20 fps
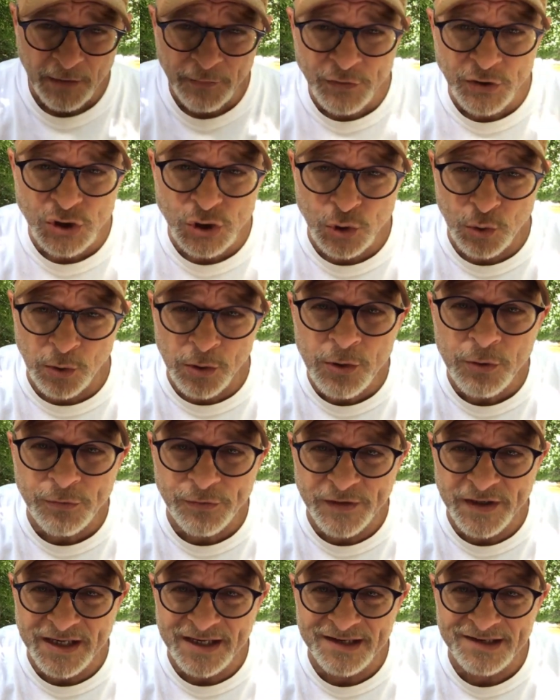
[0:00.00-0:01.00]
the
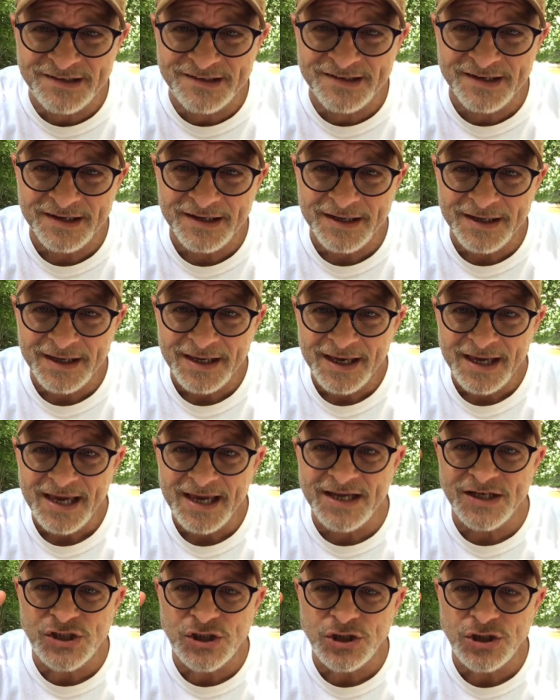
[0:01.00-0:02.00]
truth is,
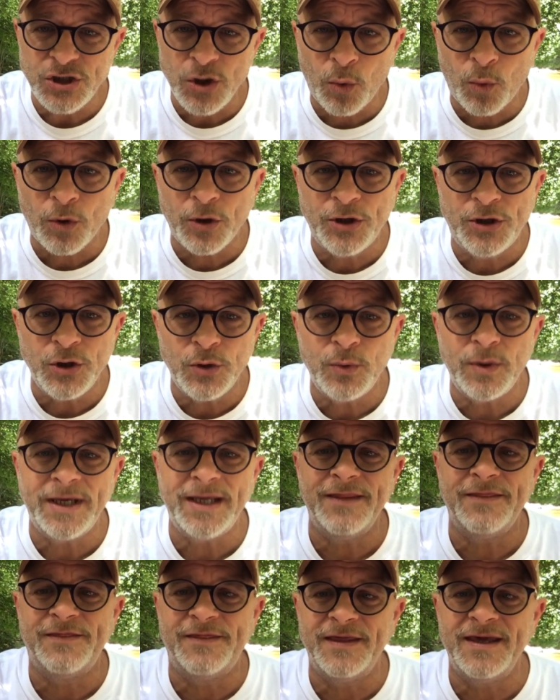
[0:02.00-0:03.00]
is you're
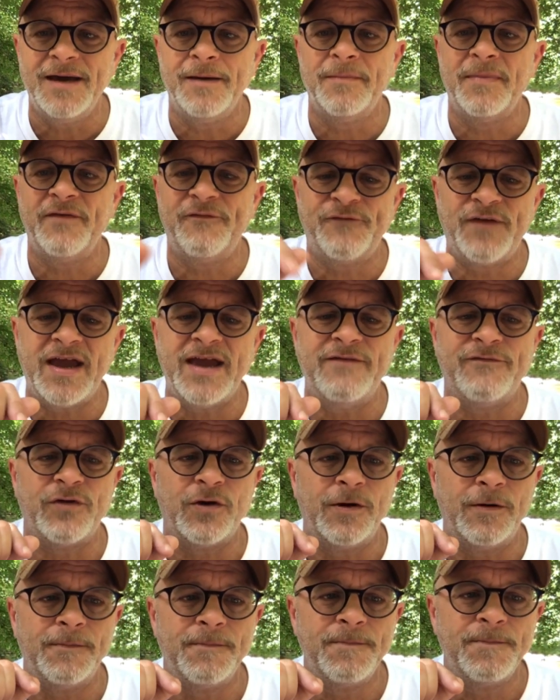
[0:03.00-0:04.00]
doing them a favor.
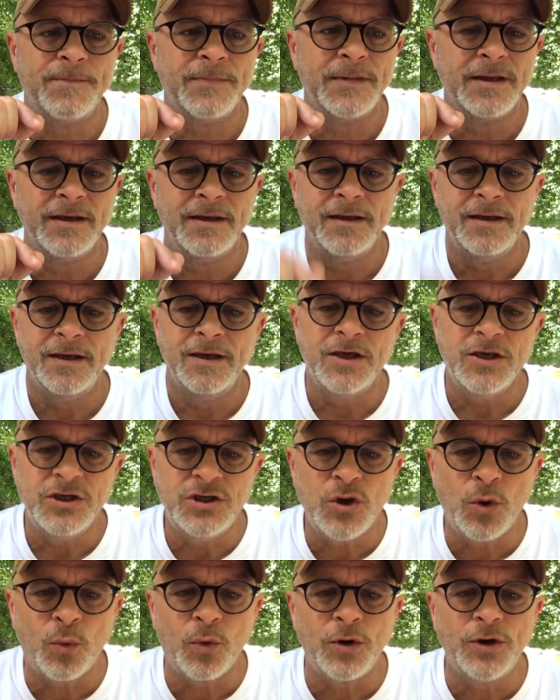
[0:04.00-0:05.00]

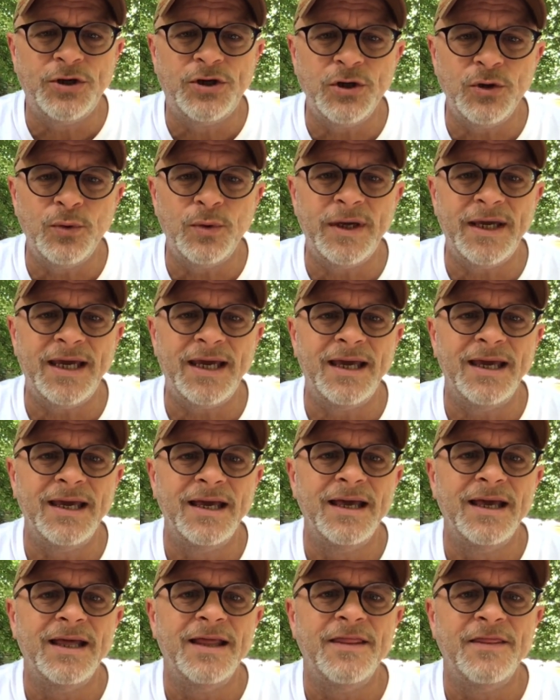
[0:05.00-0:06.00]
You're doing
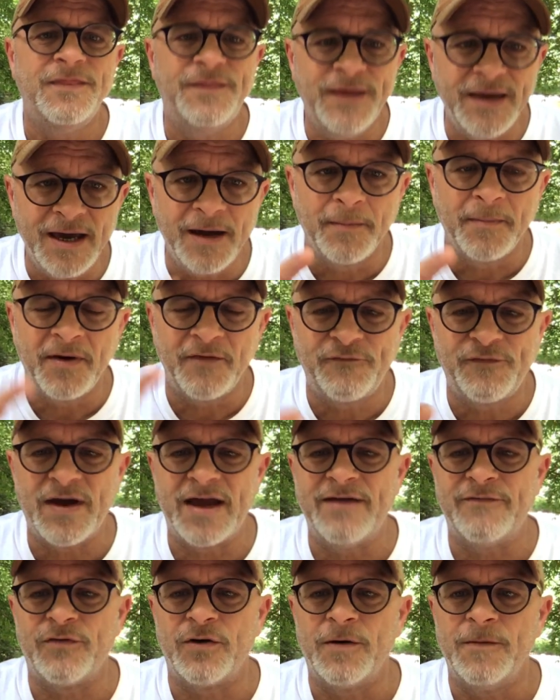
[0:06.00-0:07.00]
them a
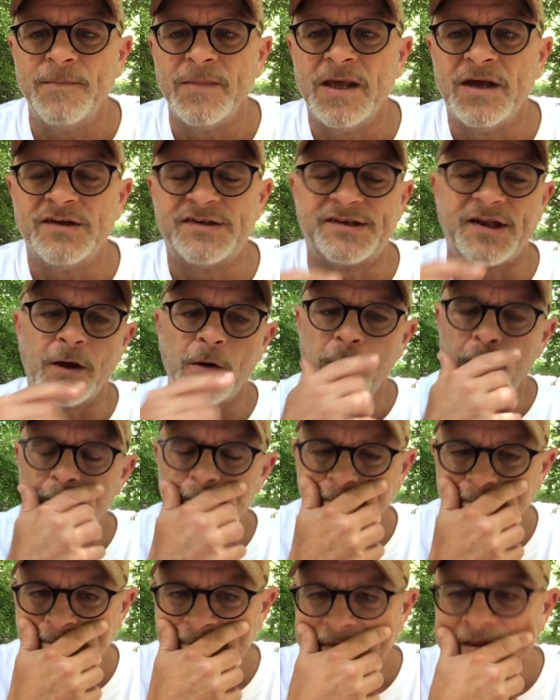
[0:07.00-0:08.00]
favor. So
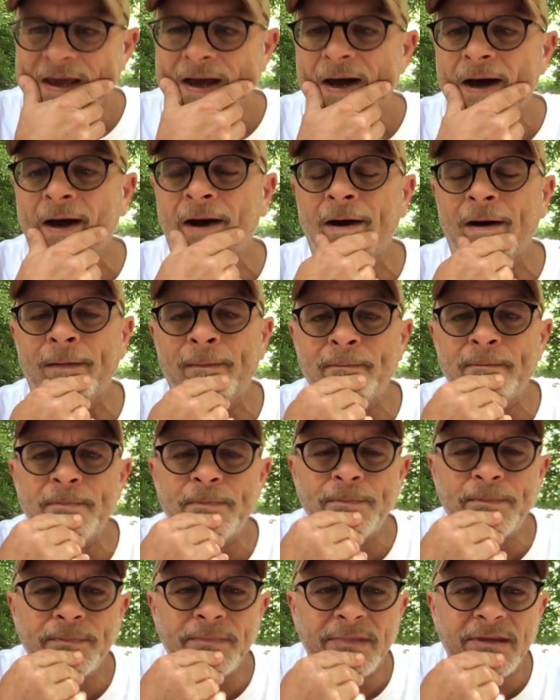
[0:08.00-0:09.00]
um,
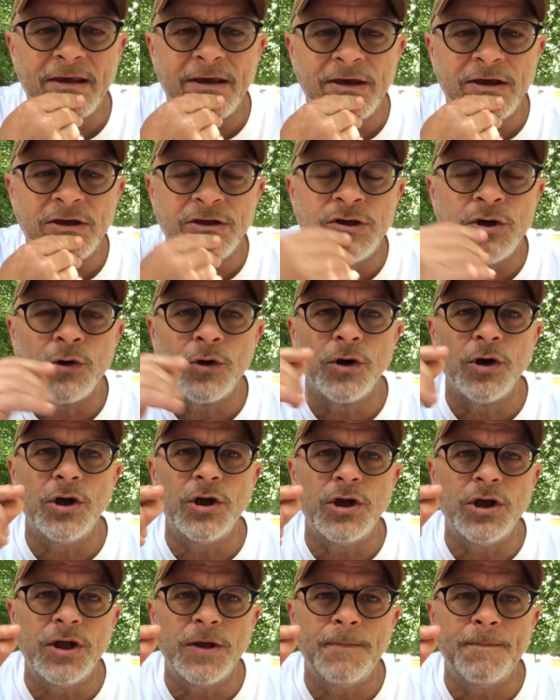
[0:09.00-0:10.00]
you're,
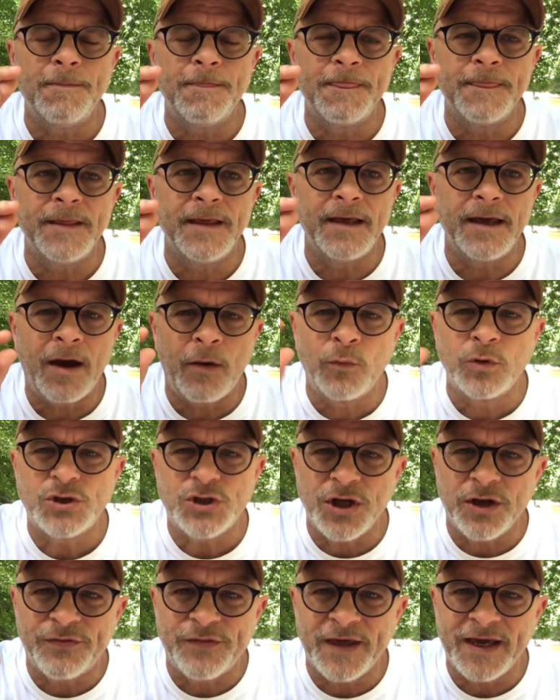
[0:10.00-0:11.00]
I want
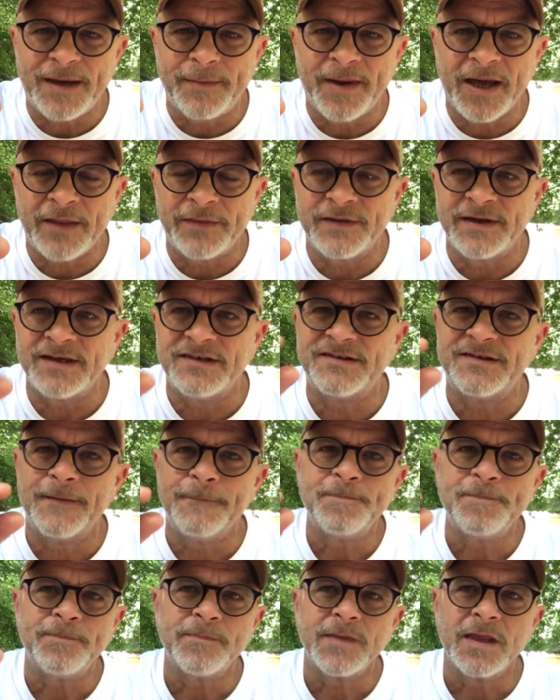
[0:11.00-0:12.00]
you to think about this.
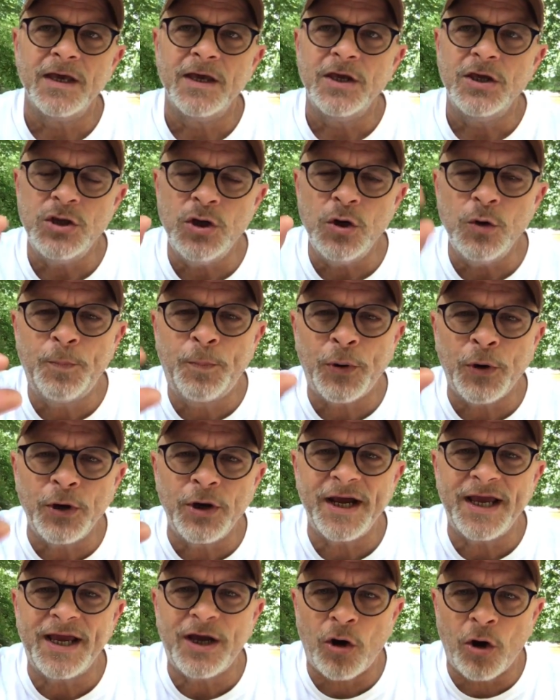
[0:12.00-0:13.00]
You put
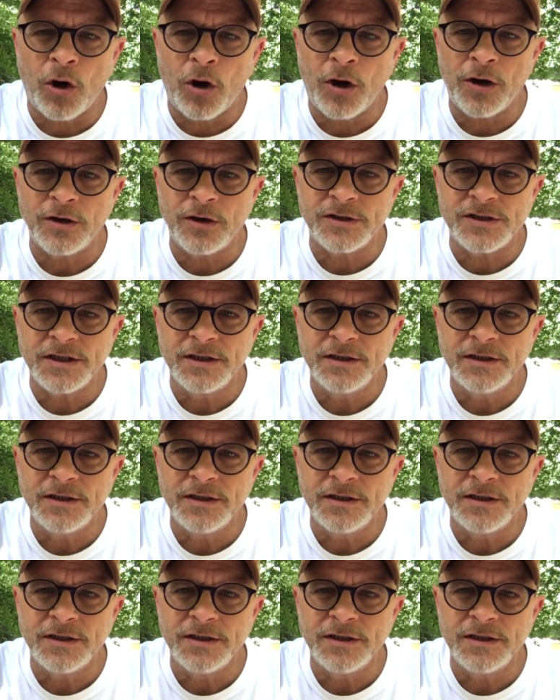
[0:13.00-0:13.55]
a cart